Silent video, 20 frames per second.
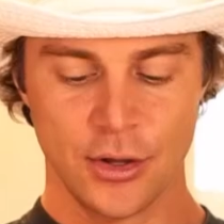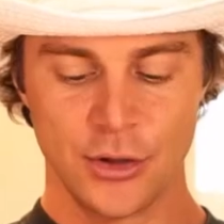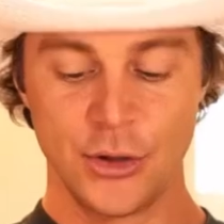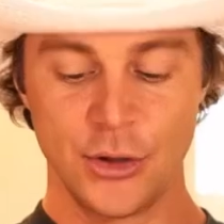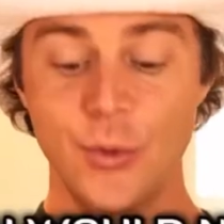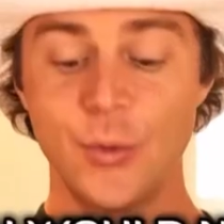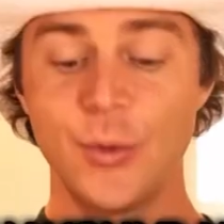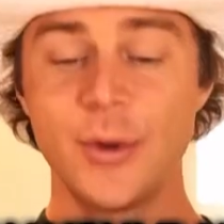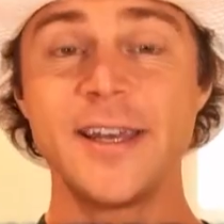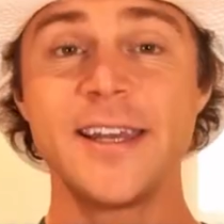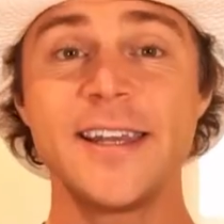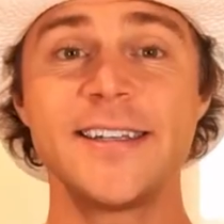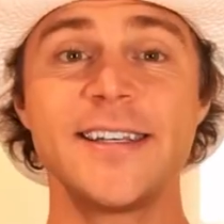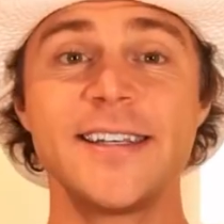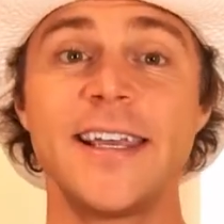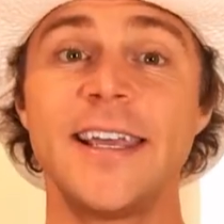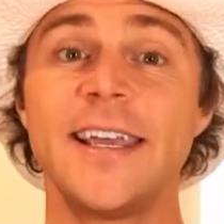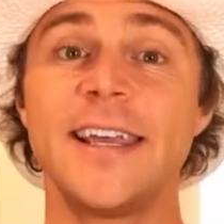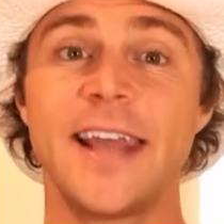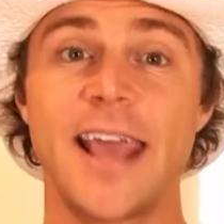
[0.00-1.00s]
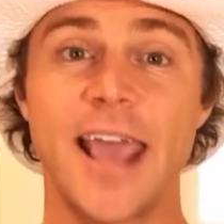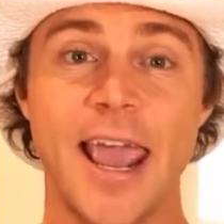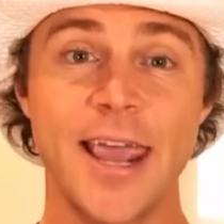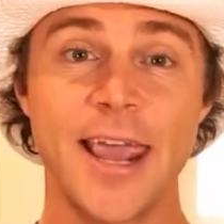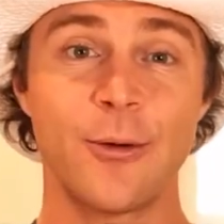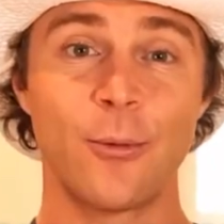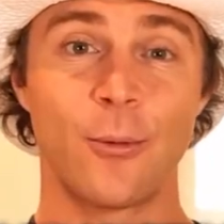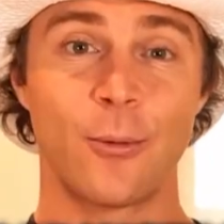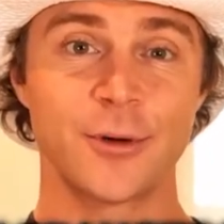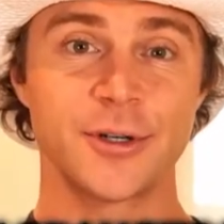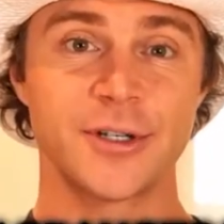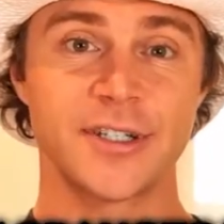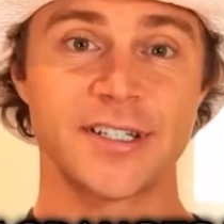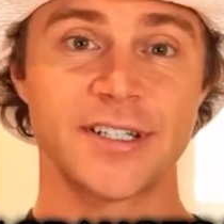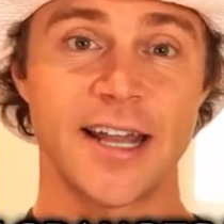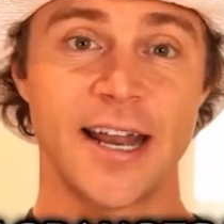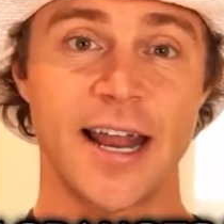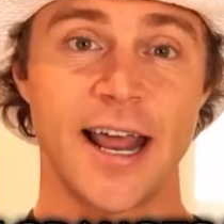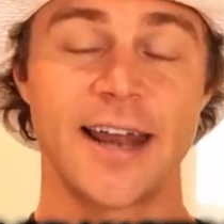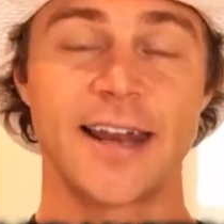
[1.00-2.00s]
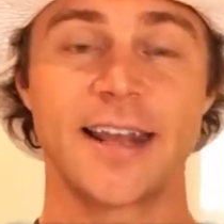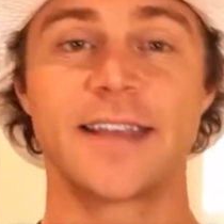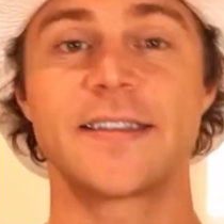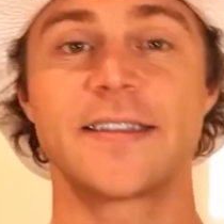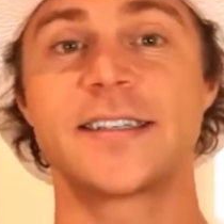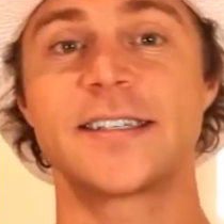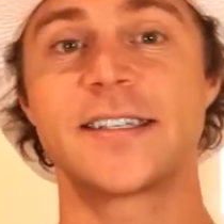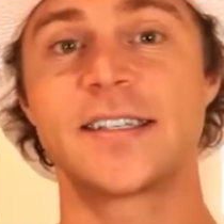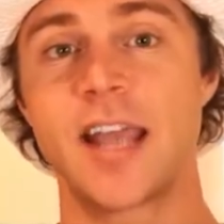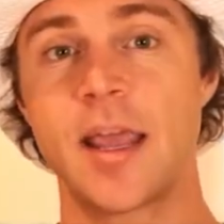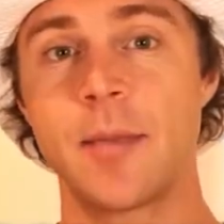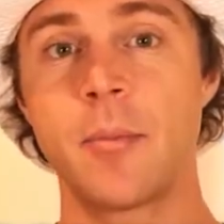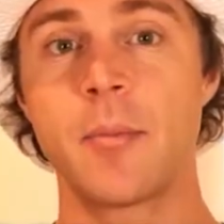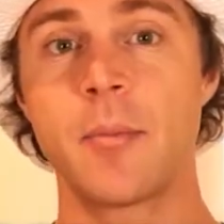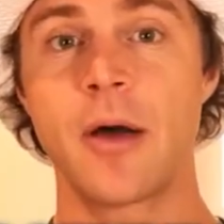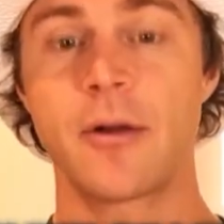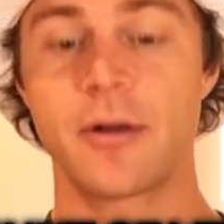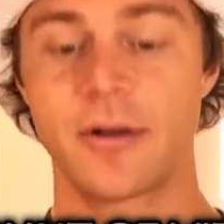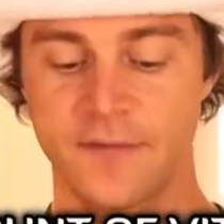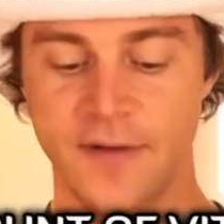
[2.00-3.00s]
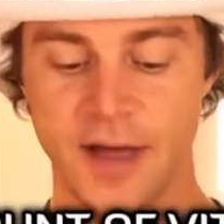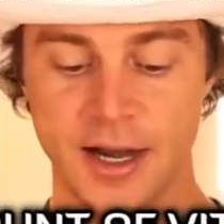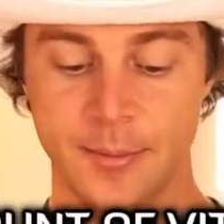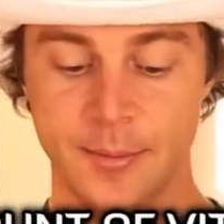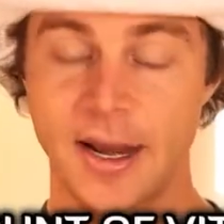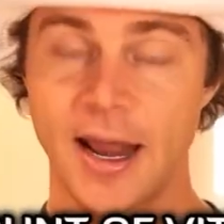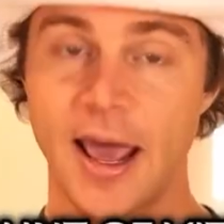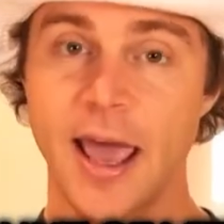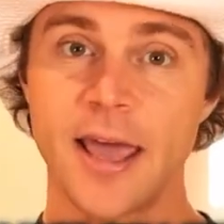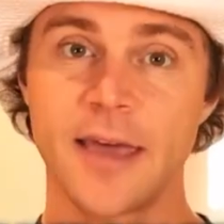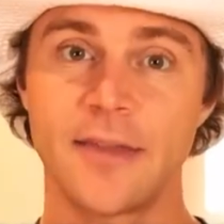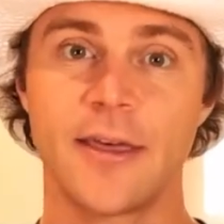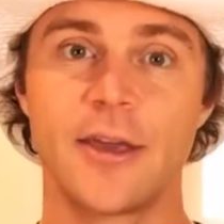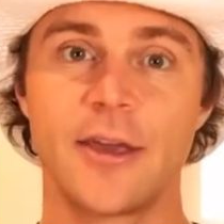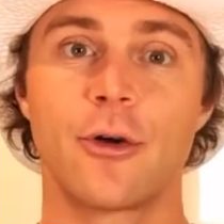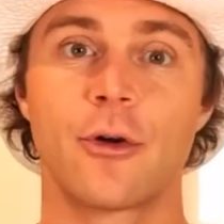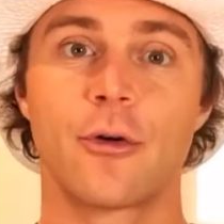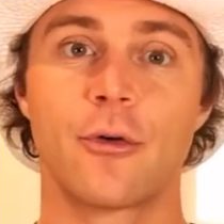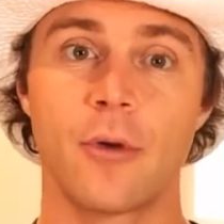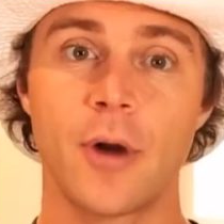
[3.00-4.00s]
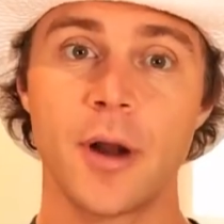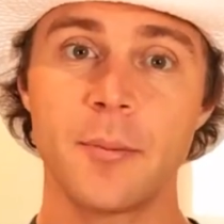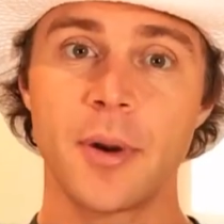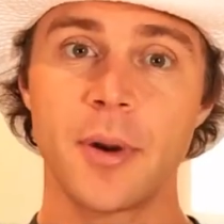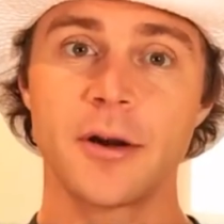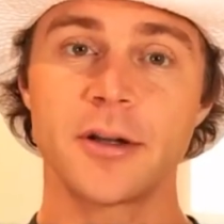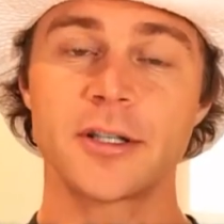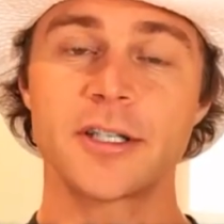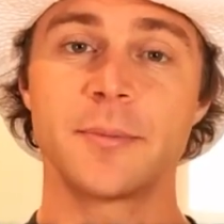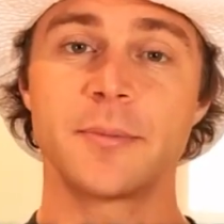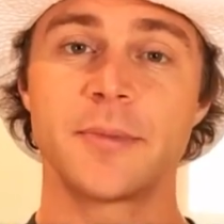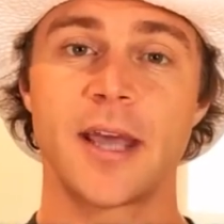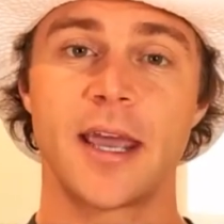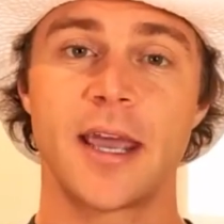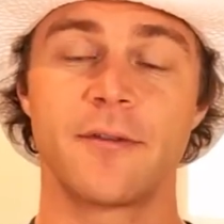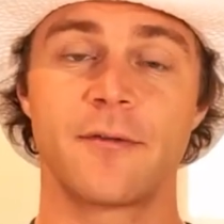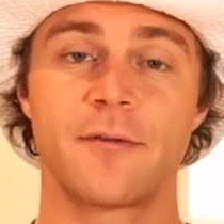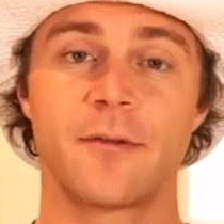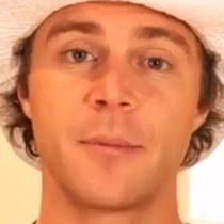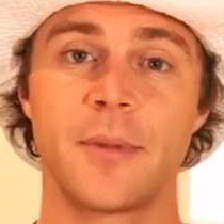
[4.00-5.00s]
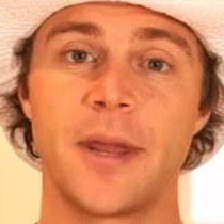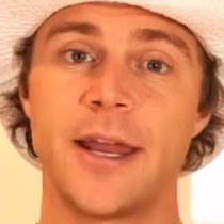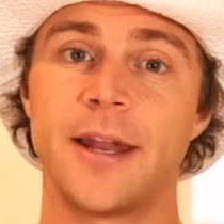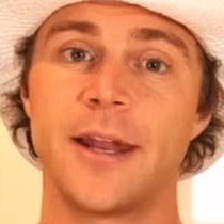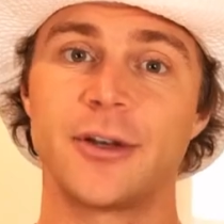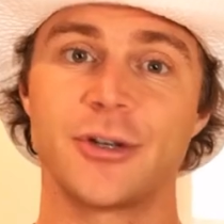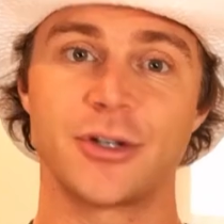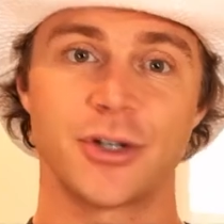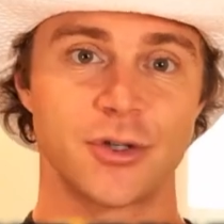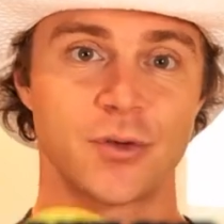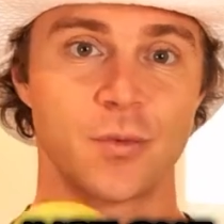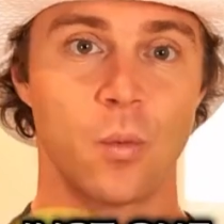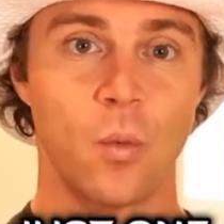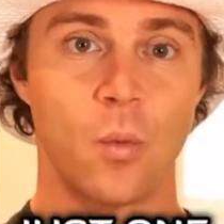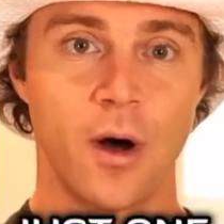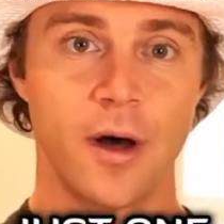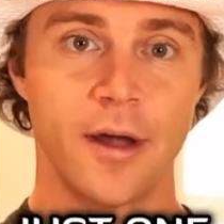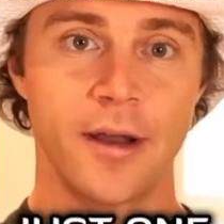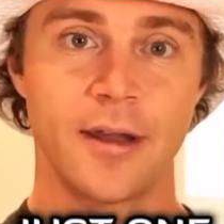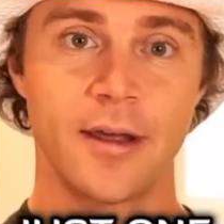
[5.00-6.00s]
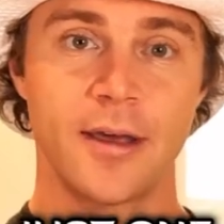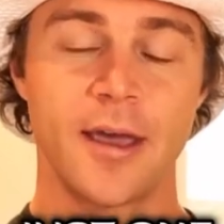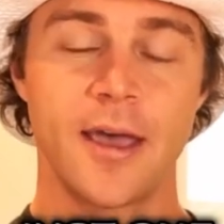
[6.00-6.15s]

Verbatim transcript: You would need to eat eight oranges today to get the same amount of vitamin A that your grandparents obtained from eating just one.